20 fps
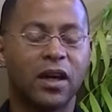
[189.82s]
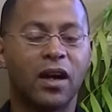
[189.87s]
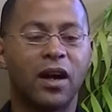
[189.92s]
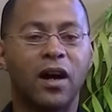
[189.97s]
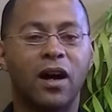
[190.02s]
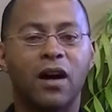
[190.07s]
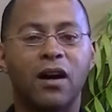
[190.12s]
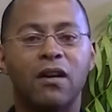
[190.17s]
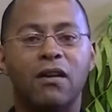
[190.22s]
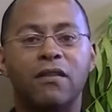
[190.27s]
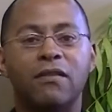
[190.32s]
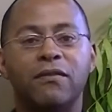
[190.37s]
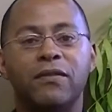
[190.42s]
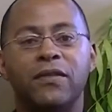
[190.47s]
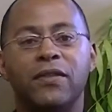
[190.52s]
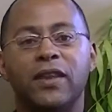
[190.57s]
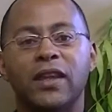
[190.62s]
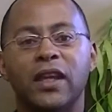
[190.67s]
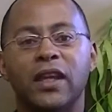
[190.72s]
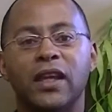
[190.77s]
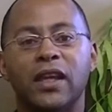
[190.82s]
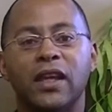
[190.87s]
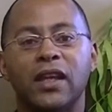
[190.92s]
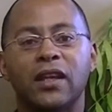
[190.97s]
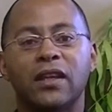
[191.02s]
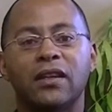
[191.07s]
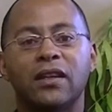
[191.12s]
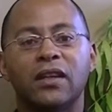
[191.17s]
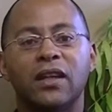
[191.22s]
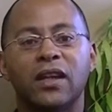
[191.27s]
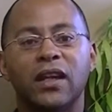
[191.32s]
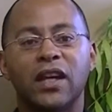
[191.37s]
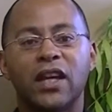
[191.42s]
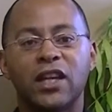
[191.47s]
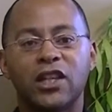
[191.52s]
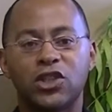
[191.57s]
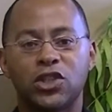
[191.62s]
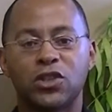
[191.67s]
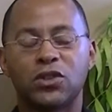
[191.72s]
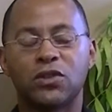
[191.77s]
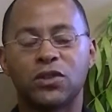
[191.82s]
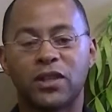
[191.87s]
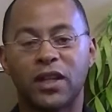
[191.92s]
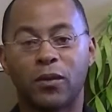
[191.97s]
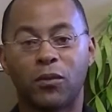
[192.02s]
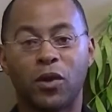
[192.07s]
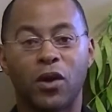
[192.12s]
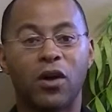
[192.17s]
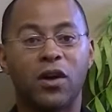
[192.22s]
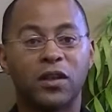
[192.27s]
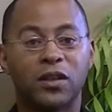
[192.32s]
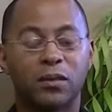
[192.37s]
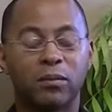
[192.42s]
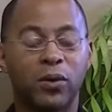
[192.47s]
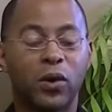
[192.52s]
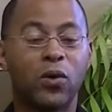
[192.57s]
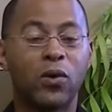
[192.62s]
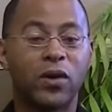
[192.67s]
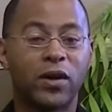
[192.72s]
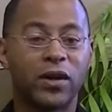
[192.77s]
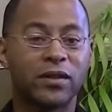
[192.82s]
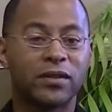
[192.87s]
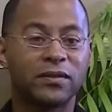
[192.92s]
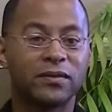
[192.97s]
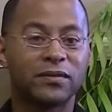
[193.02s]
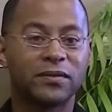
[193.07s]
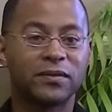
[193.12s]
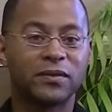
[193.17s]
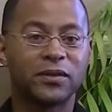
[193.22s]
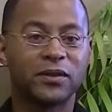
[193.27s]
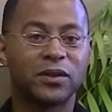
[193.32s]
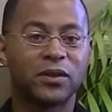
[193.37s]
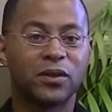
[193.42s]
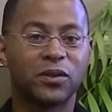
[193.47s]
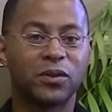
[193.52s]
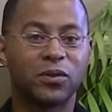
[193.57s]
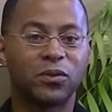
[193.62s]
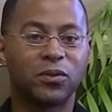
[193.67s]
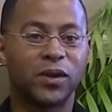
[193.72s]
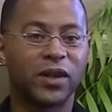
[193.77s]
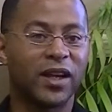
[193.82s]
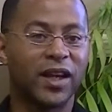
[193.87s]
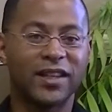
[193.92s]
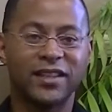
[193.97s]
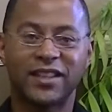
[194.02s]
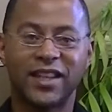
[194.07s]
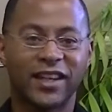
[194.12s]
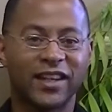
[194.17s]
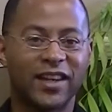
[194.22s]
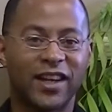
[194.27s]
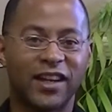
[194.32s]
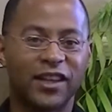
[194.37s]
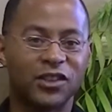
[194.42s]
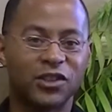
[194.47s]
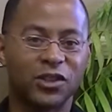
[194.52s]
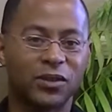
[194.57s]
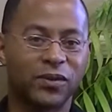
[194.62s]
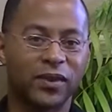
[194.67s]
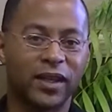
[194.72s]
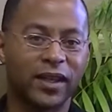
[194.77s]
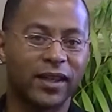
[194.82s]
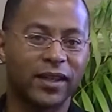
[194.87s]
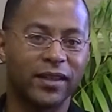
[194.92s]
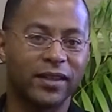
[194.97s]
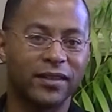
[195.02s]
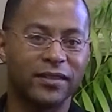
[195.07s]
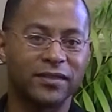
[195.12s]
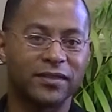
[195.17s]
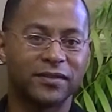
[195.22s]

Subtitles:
of the issues that were on the board were not technology related.